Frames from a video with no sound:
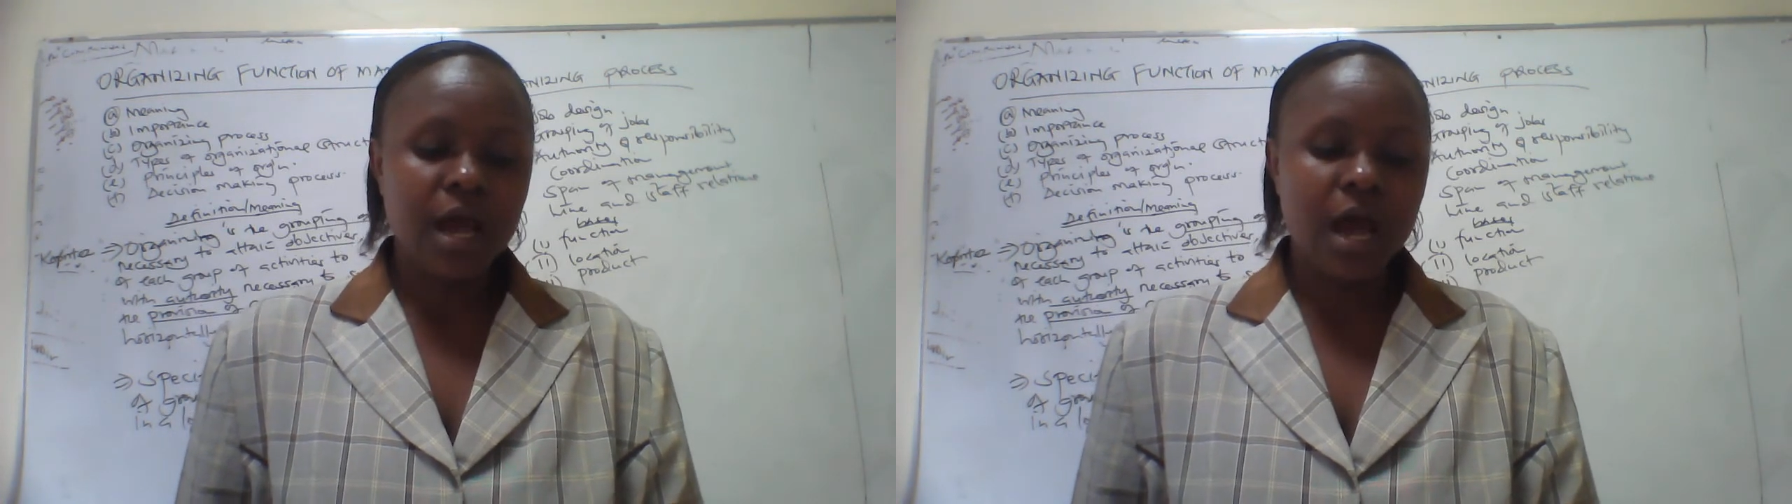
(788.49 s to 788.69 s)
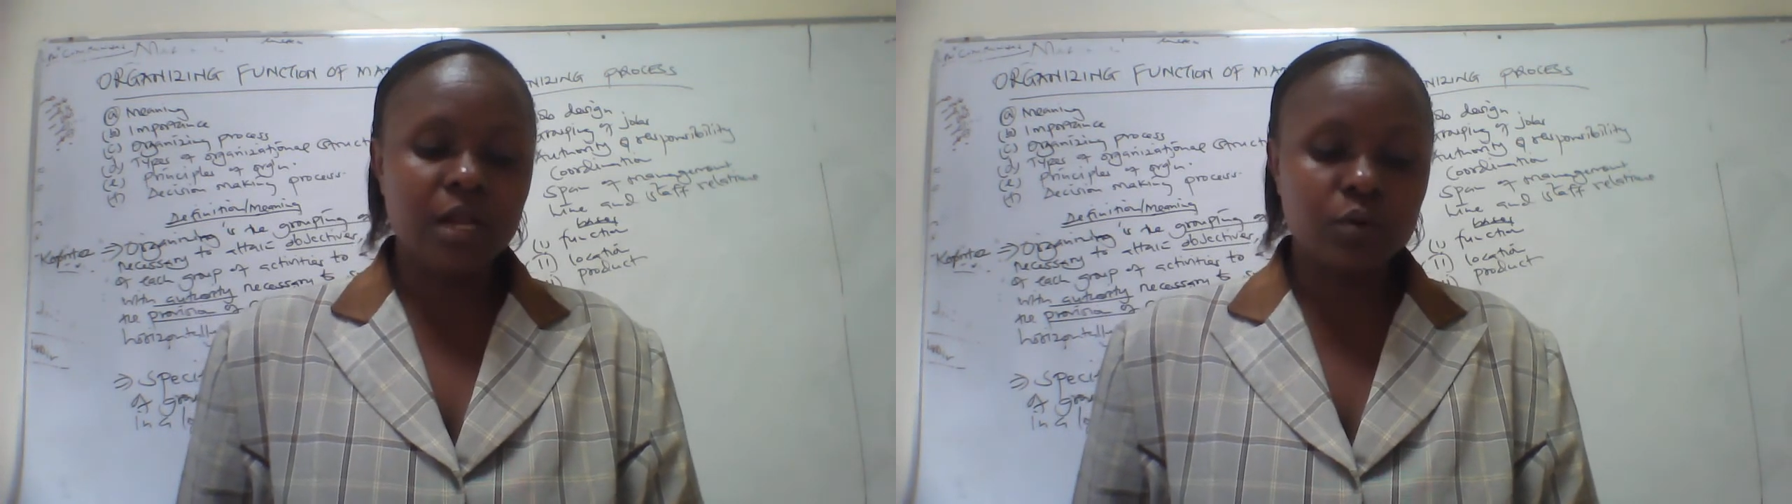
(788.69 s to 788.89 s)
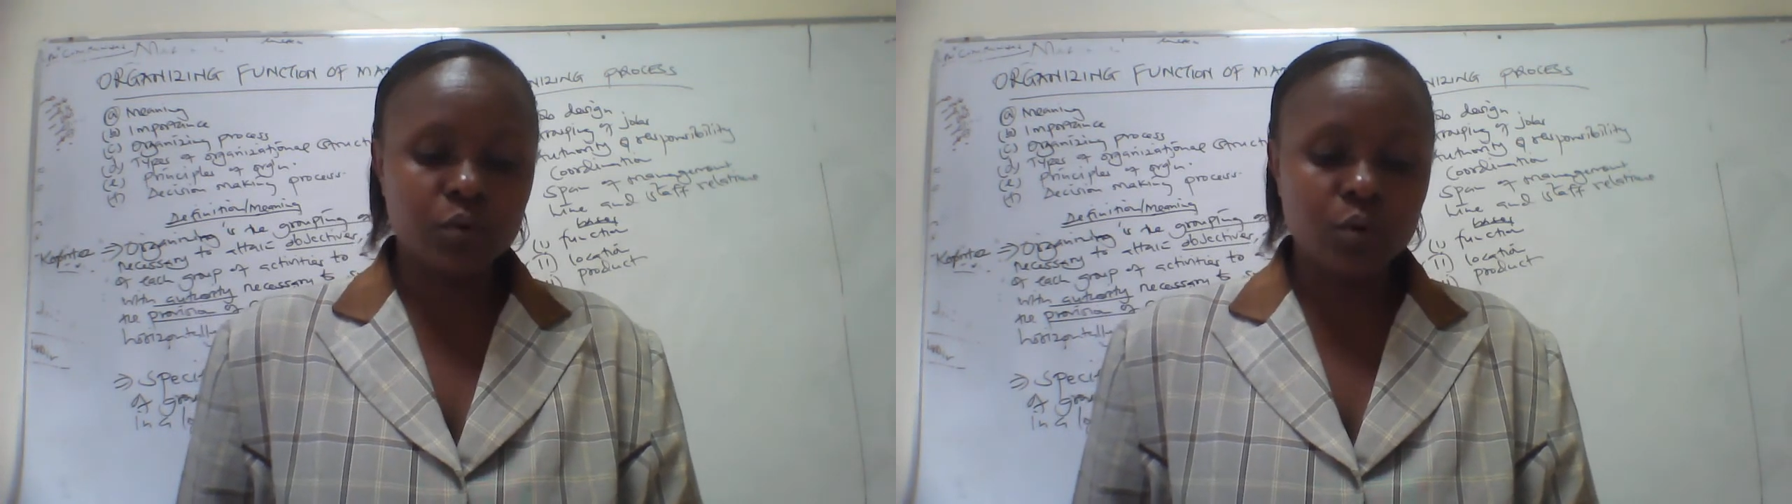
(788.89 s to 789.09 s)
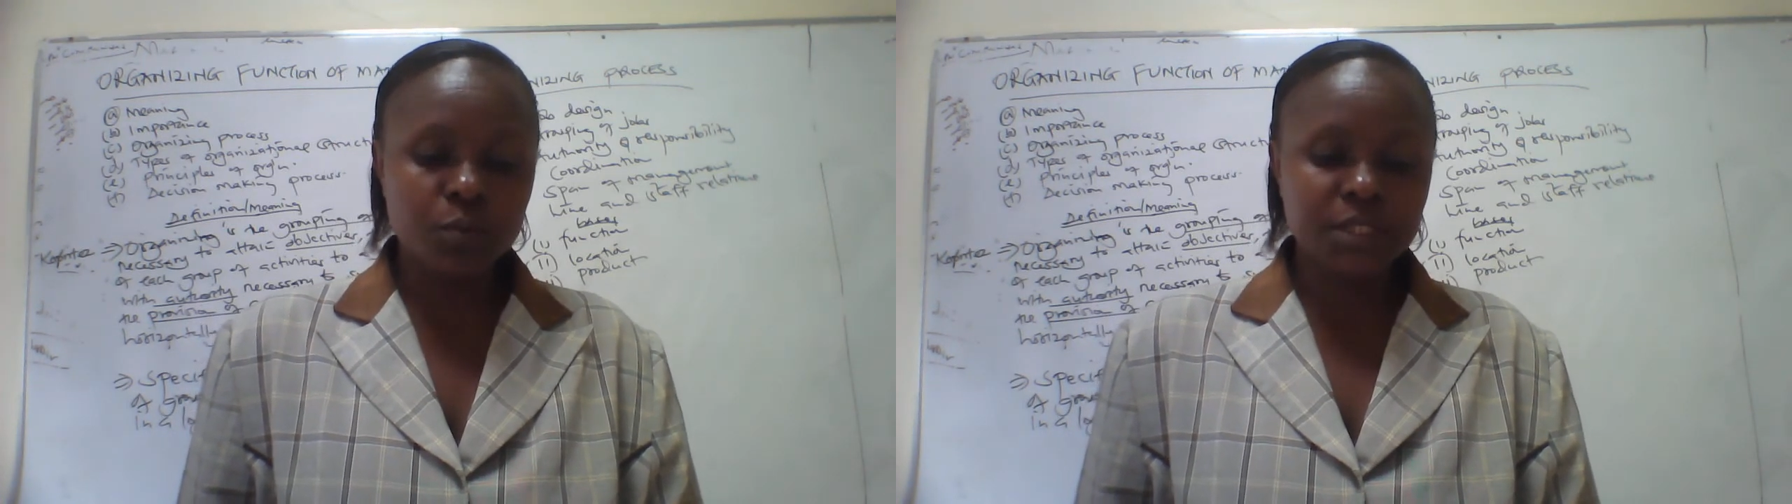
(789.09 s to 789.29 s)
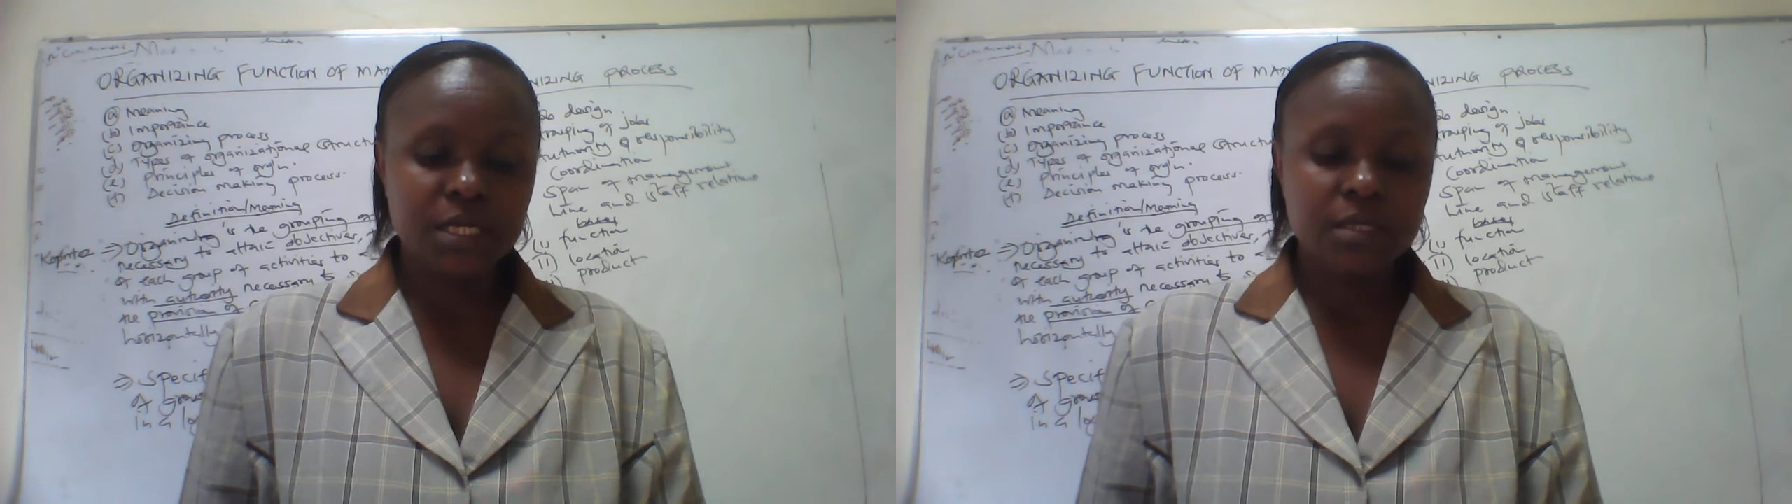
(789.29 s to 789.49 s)
are
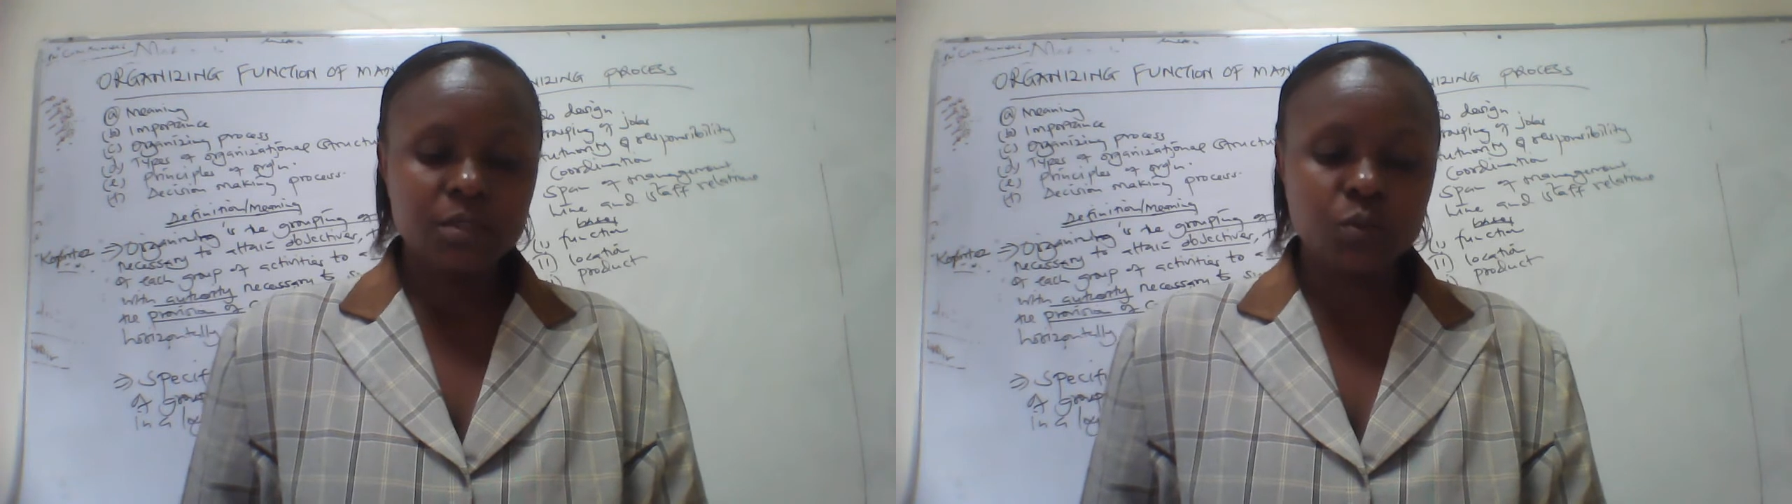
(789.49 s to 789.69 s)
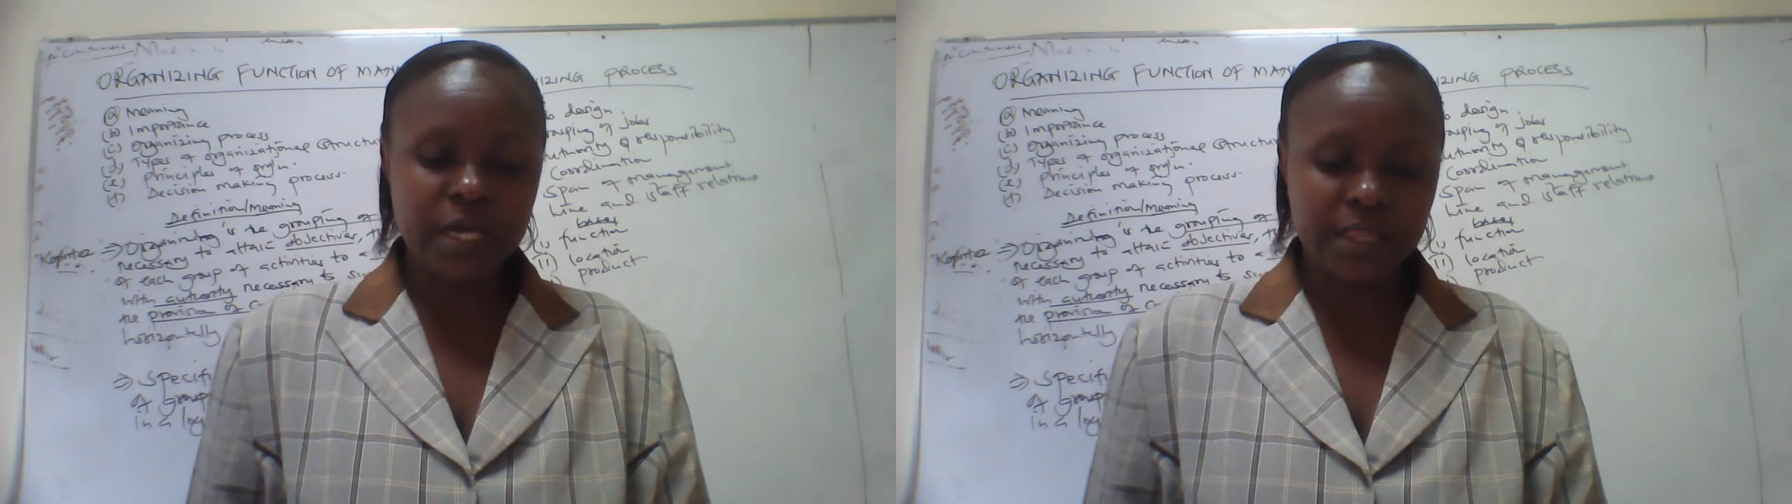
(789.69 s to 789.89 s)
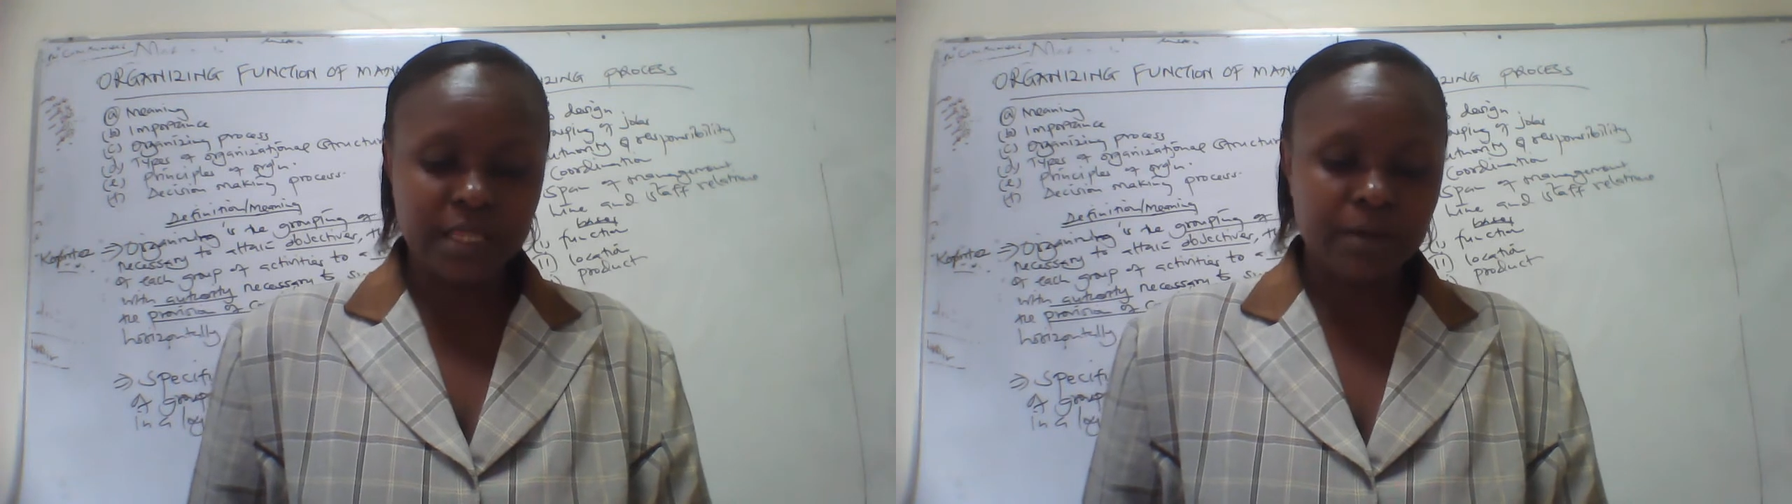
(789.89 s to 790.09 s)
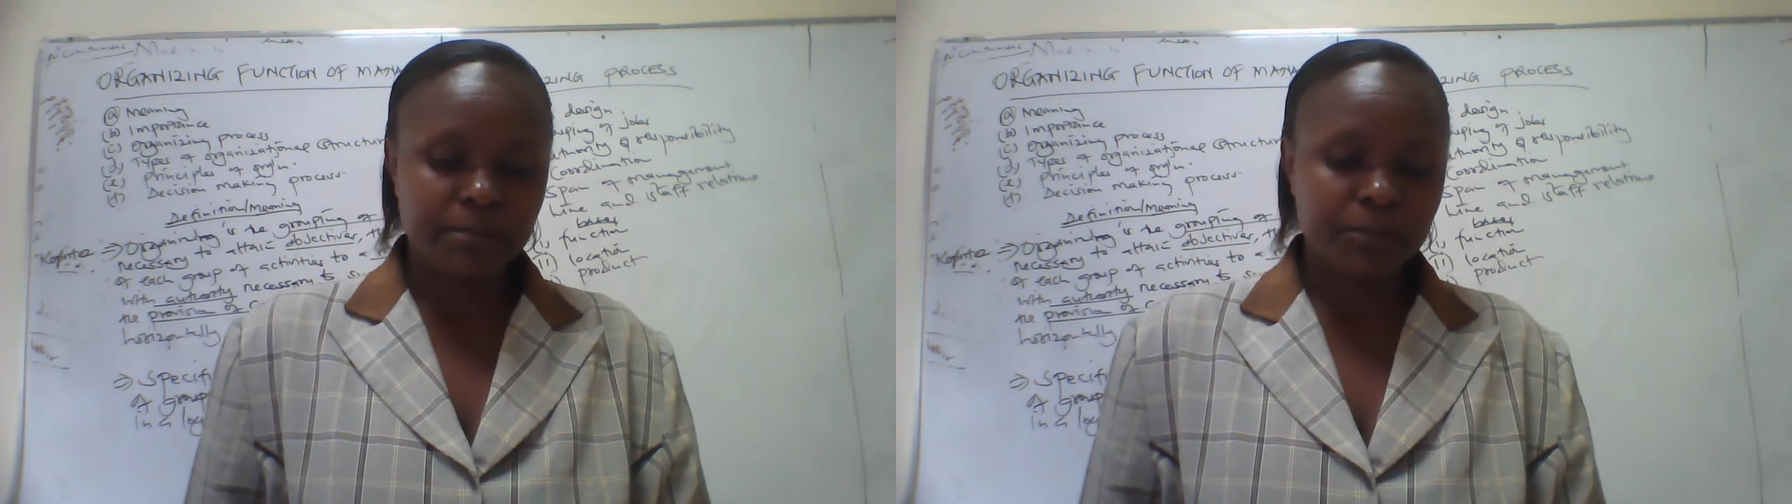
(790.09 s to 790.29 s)
grouped together.